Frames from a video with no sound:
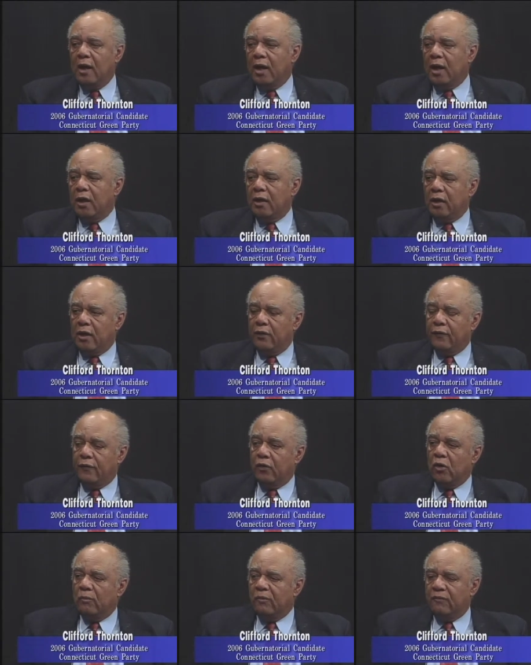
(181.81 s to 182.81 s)
and another
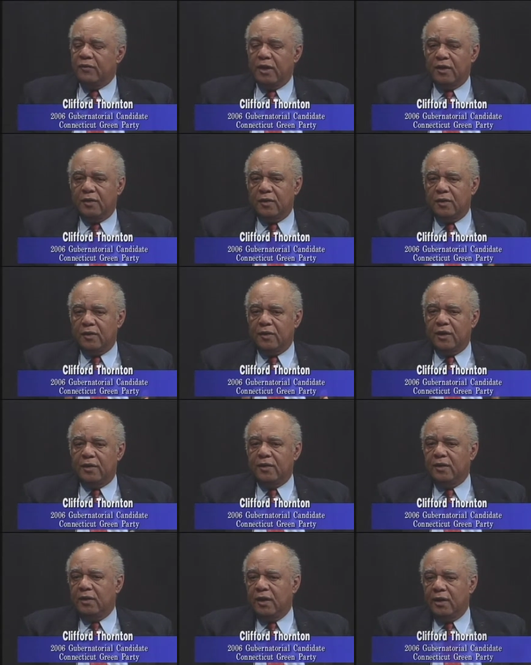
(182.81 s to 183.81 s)
form of justice,
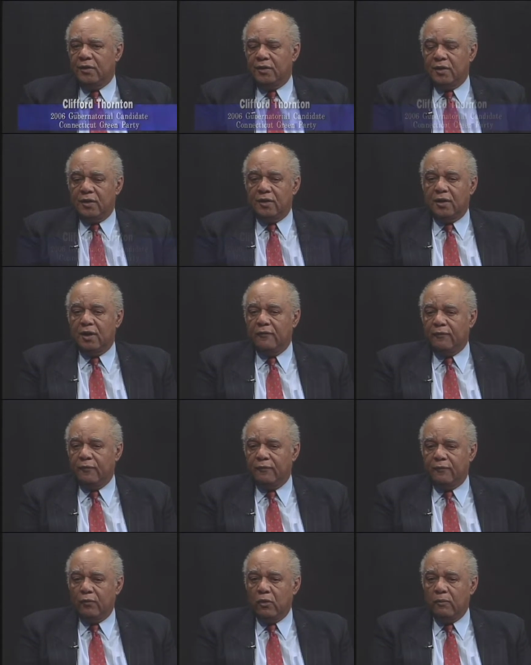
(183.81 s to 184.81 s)
let's just say for
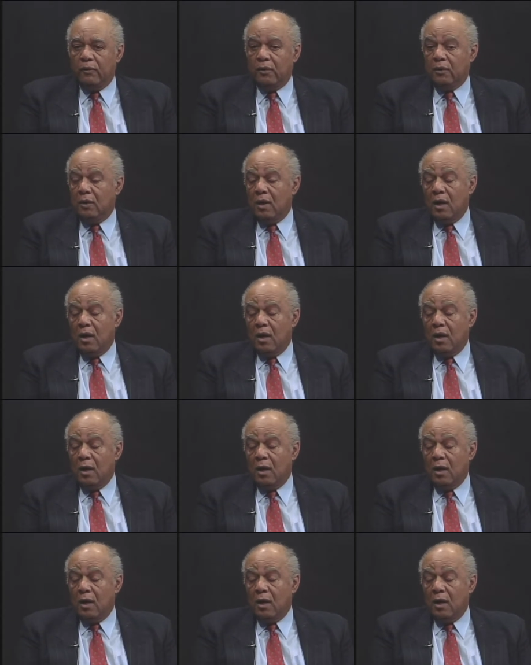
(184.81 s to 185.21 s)
former